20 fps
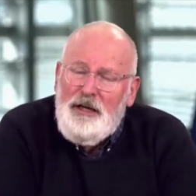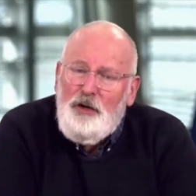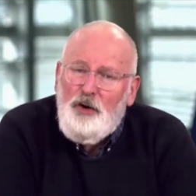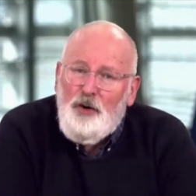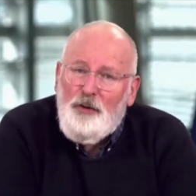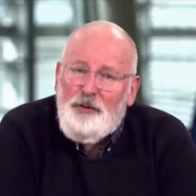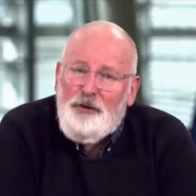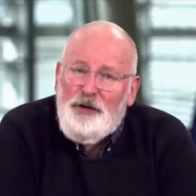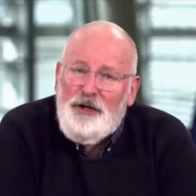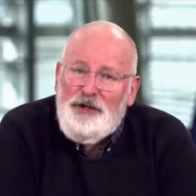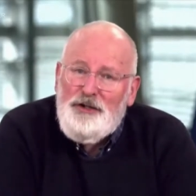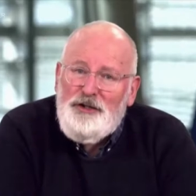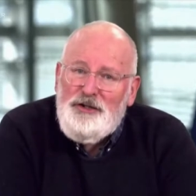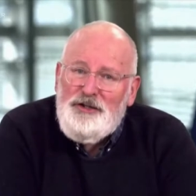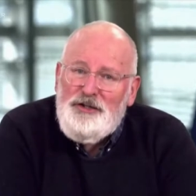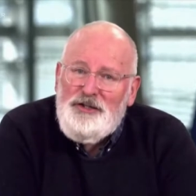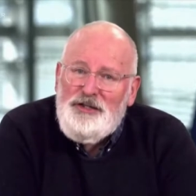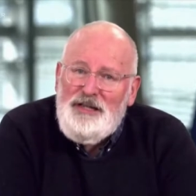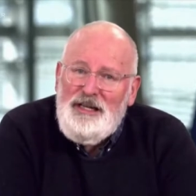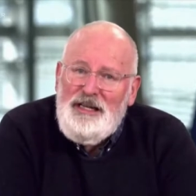big
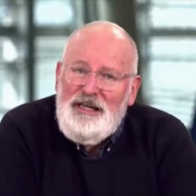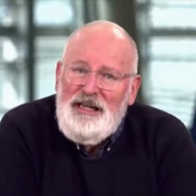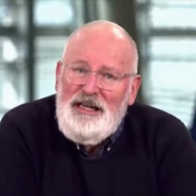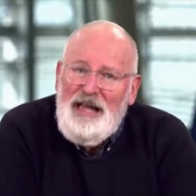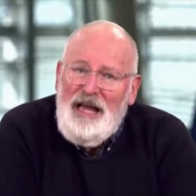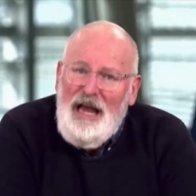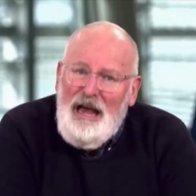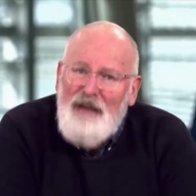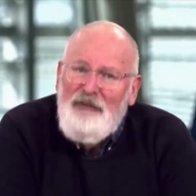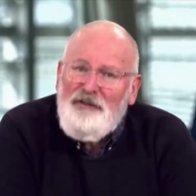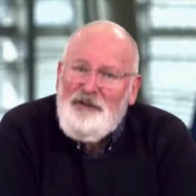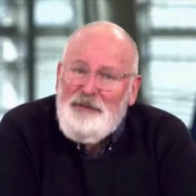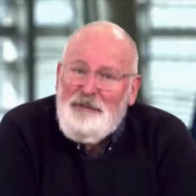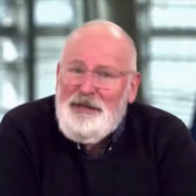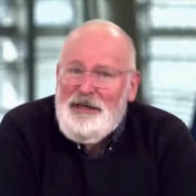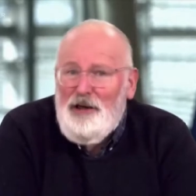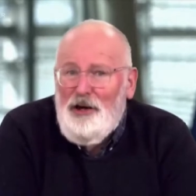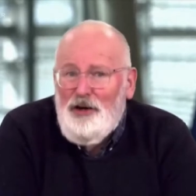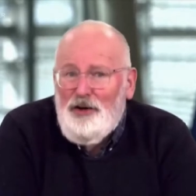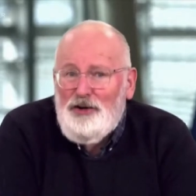corporations, have to
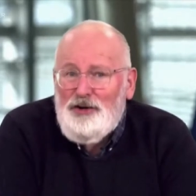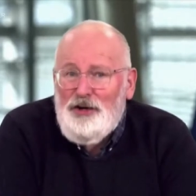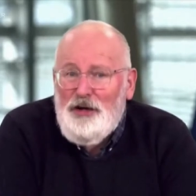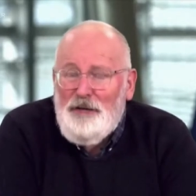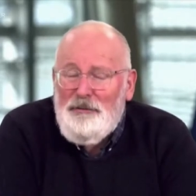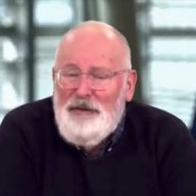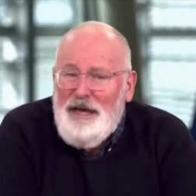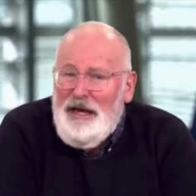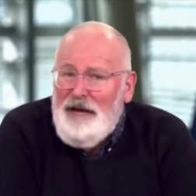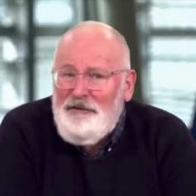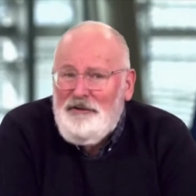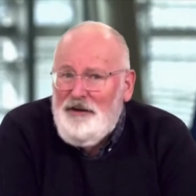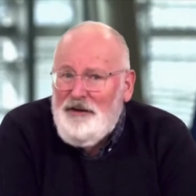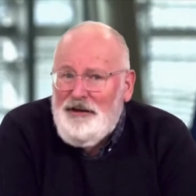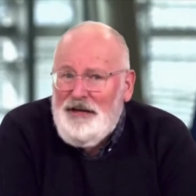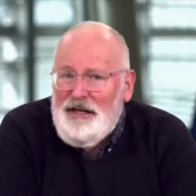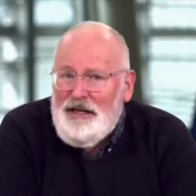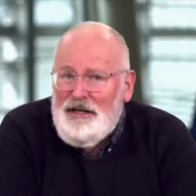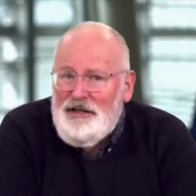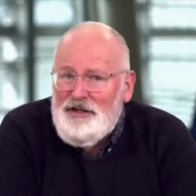be long-term. They have to
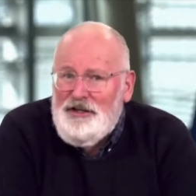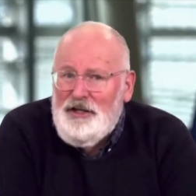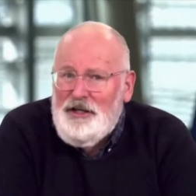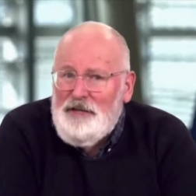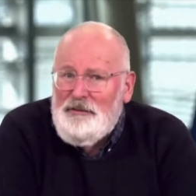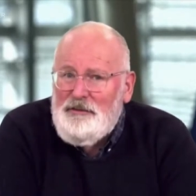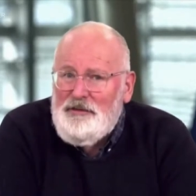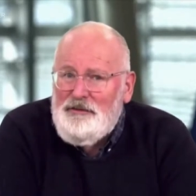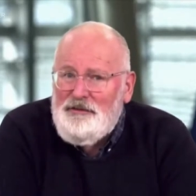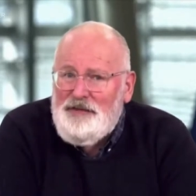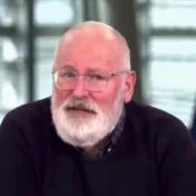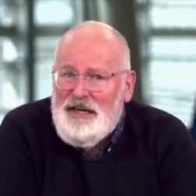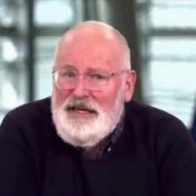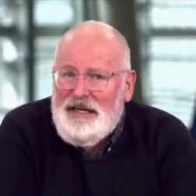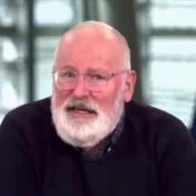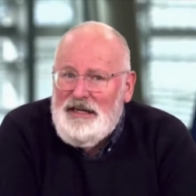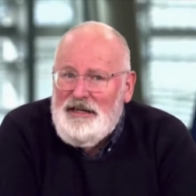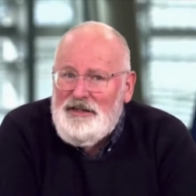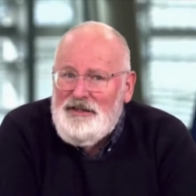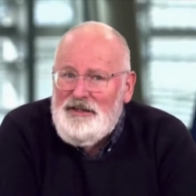think in terms of
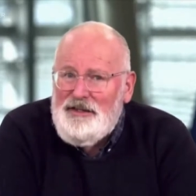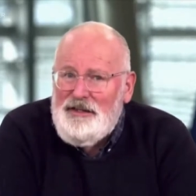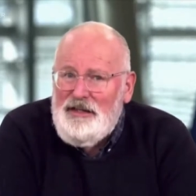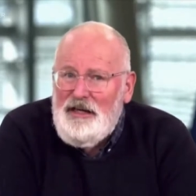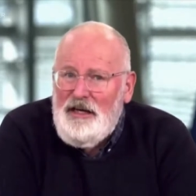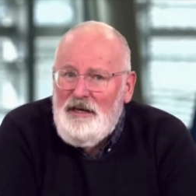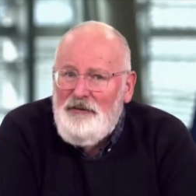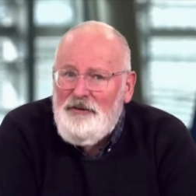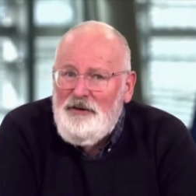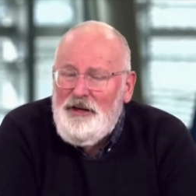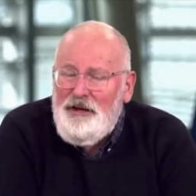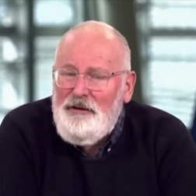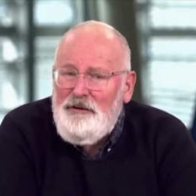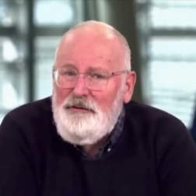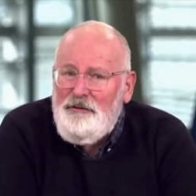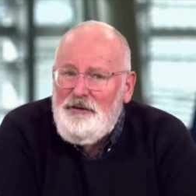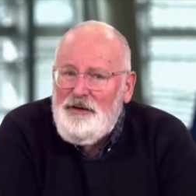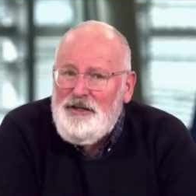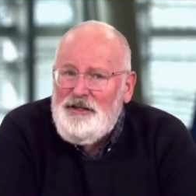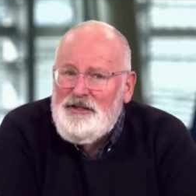decades for
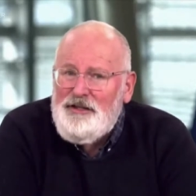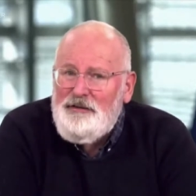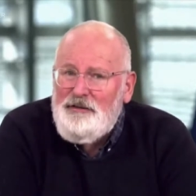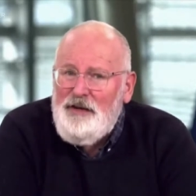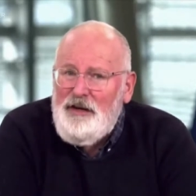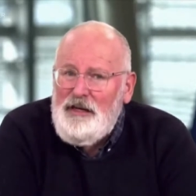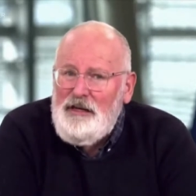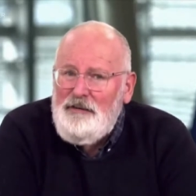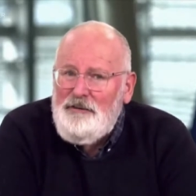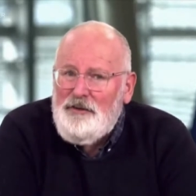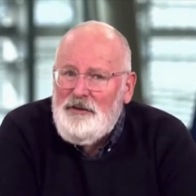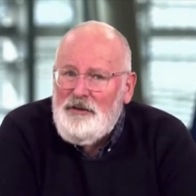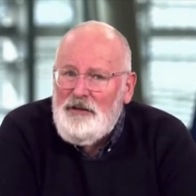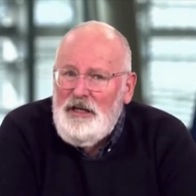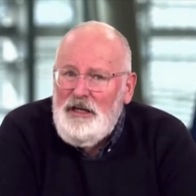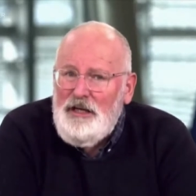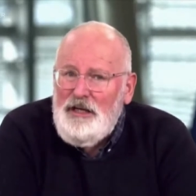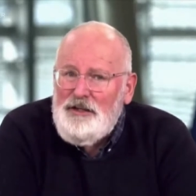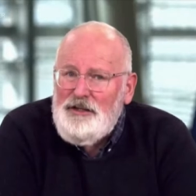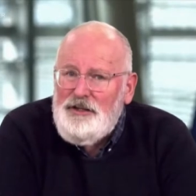their survival.